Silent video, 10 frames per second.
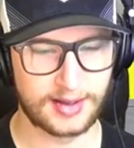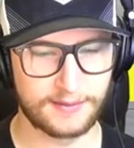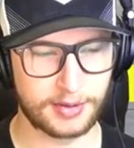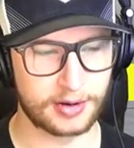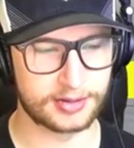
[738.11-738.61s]

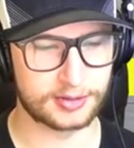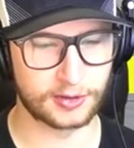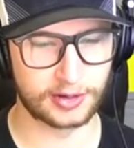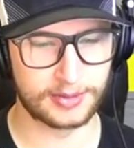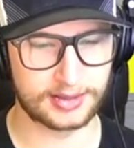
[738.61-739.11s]
part of the
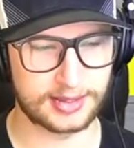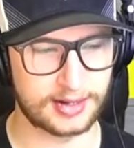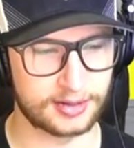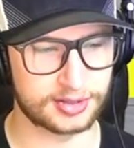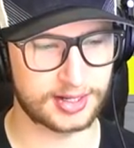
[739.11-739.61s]
tournament,
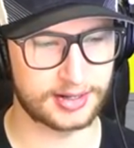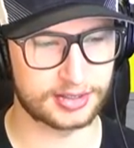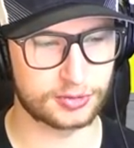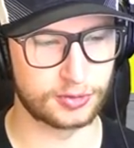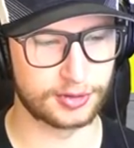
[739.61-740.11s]
then I'll just kind of
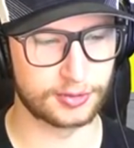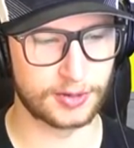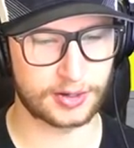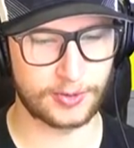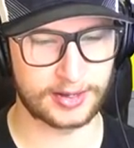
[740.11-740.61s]
scroll through
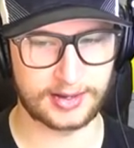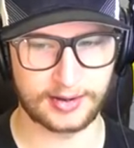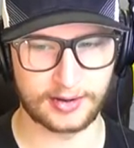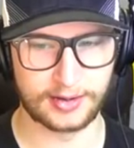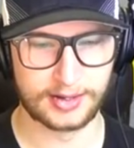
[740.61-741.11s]
it quick
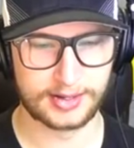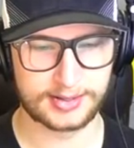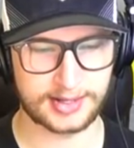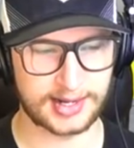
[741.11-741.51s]
here to